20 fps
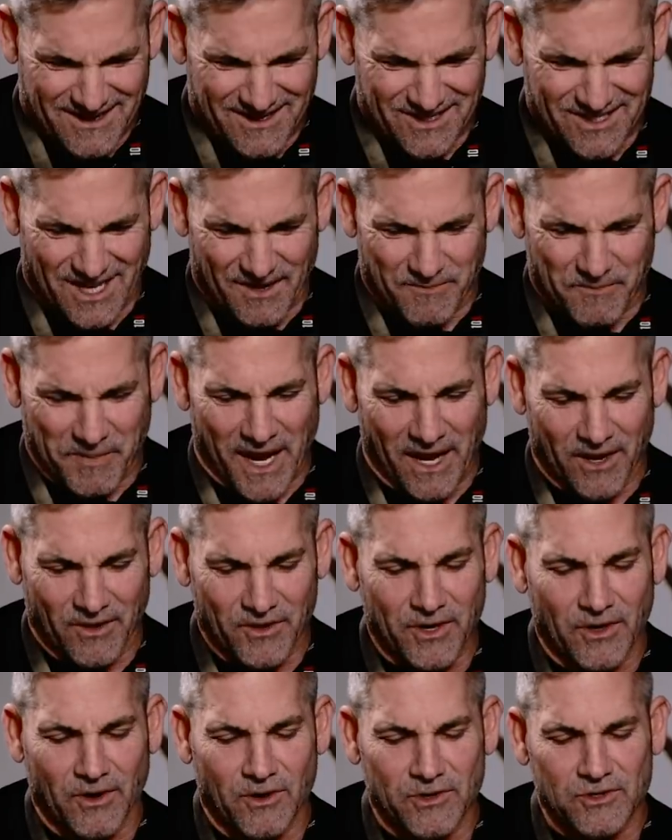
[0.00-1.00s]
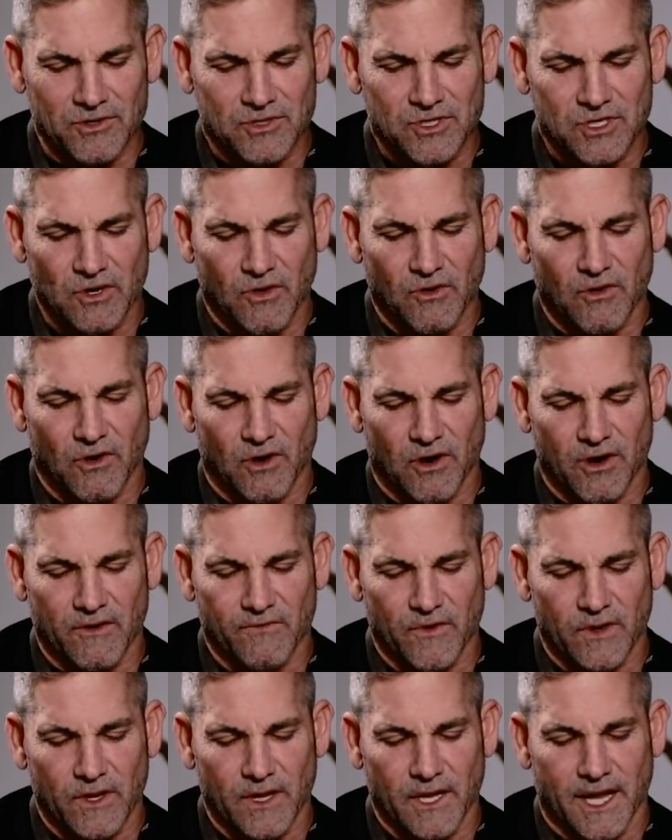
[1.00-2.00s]
Cuz I pounded on you so
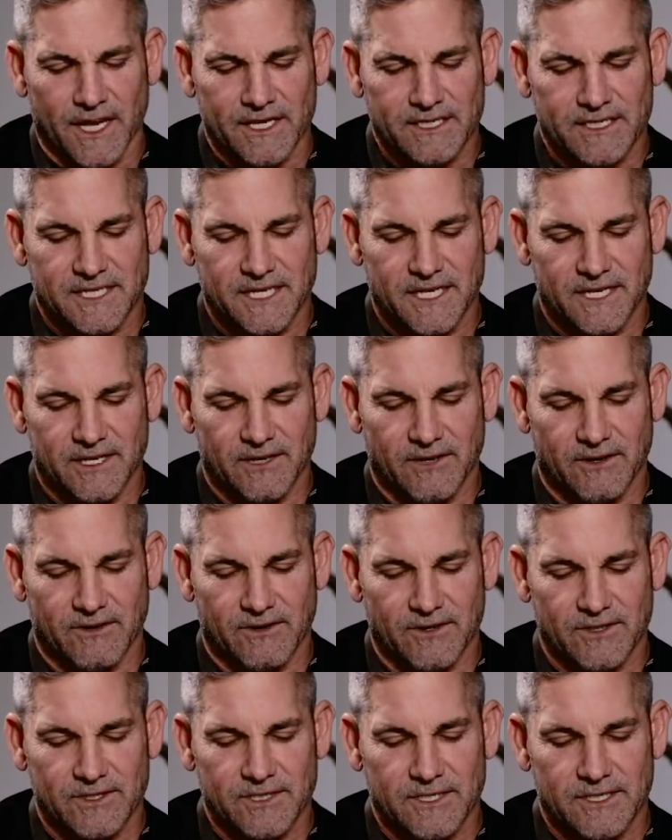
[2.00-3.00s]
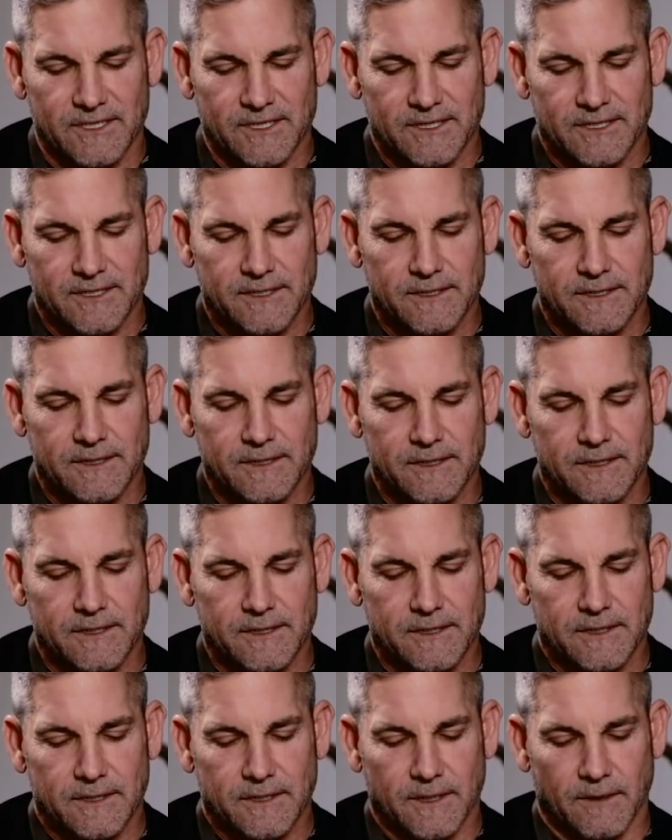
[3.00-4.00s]
hard for the last 10 years.
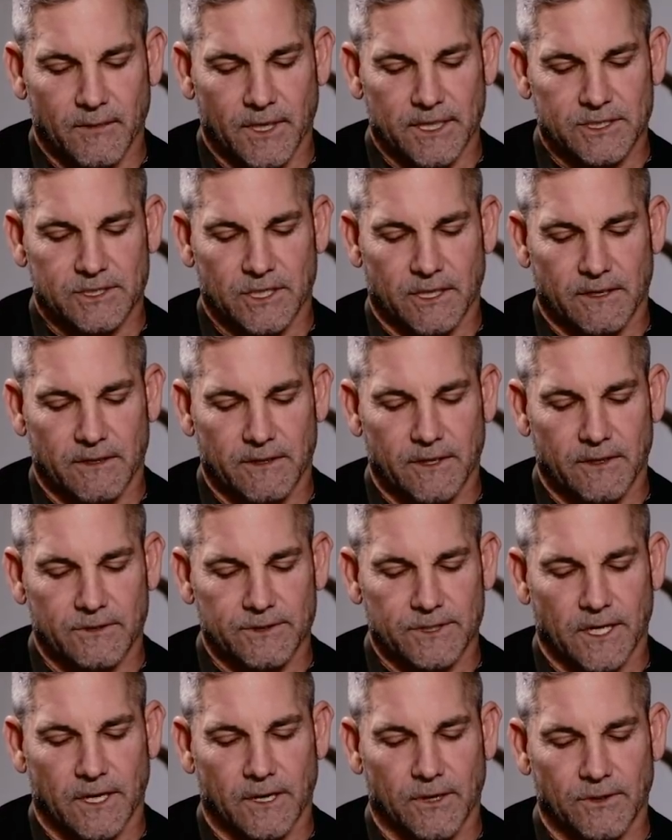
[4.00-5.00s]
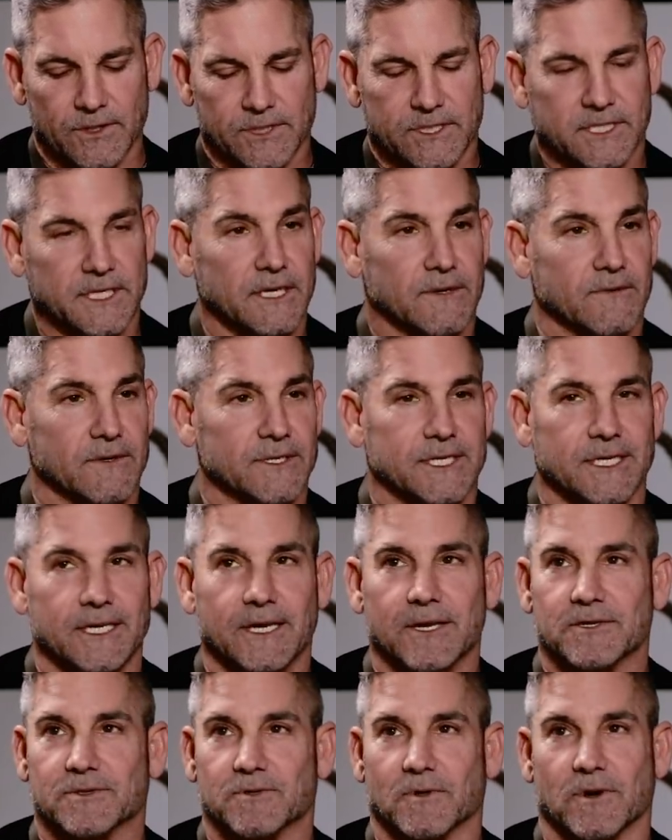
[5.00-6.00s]
I'm like Jarrod knows all the secrets. He
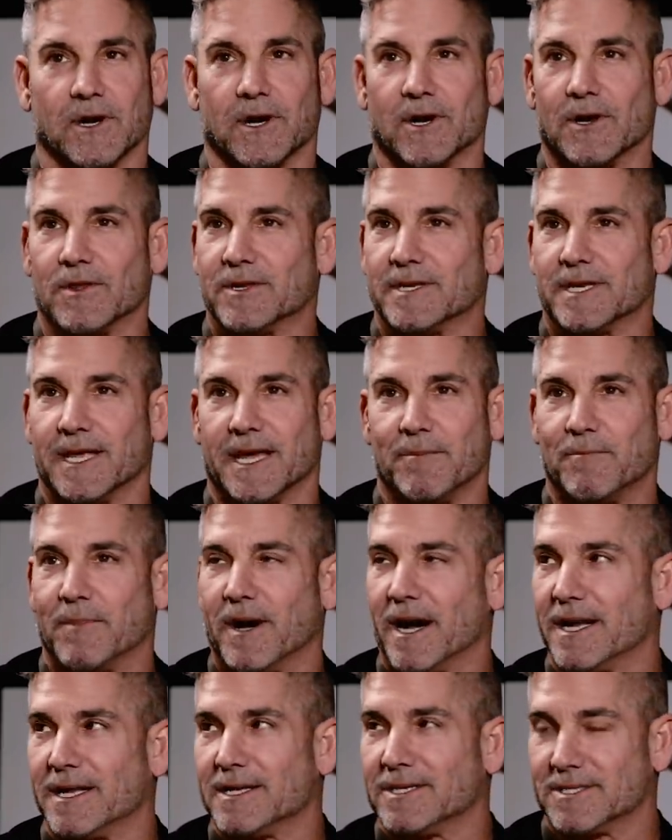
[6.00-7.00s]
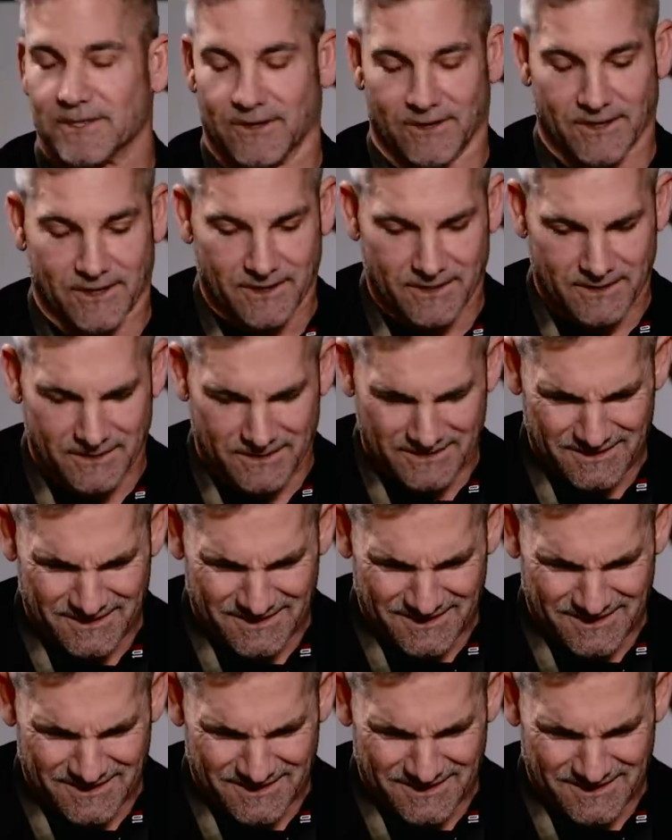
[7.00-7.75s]
knows where all the dead bodies are